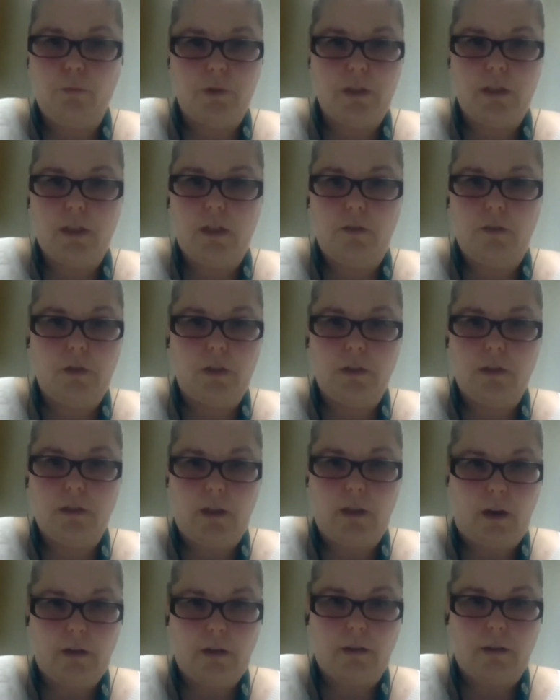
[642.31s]
received, and
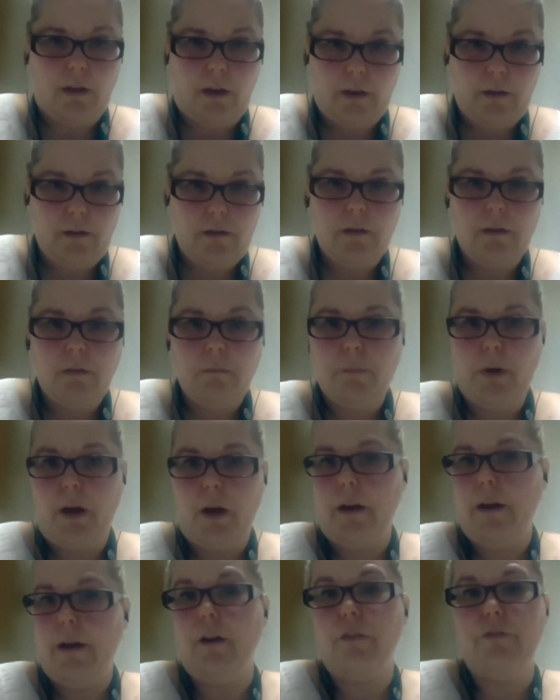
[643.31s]
set aside
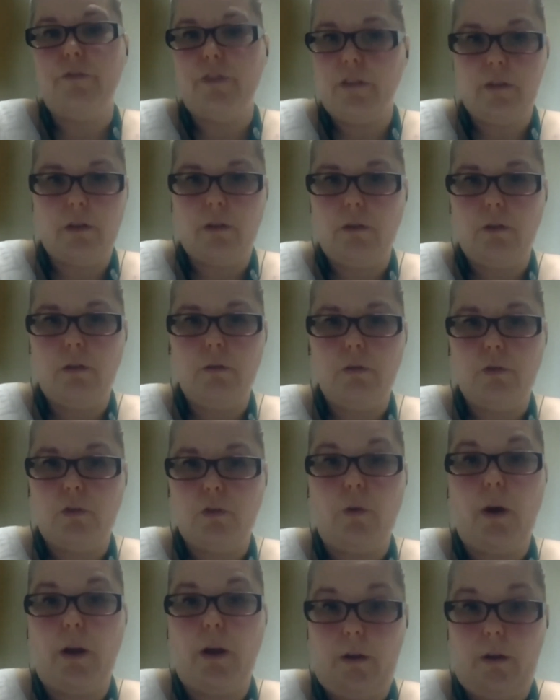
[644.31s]
by a physical,
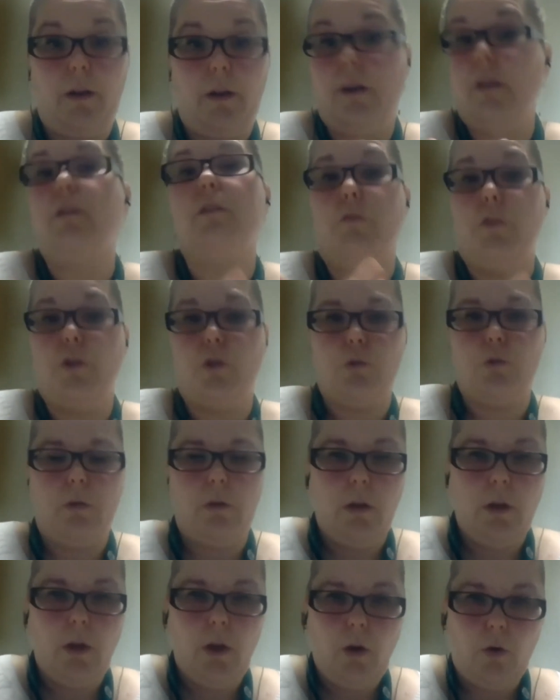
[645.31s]
so an
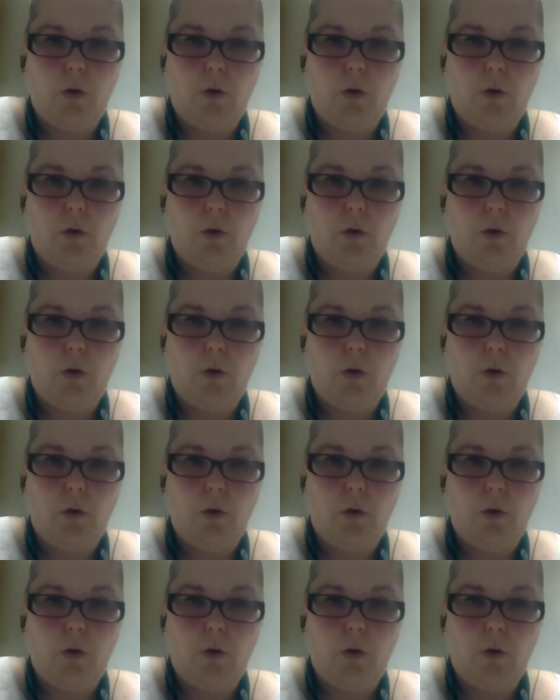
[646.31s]
individual,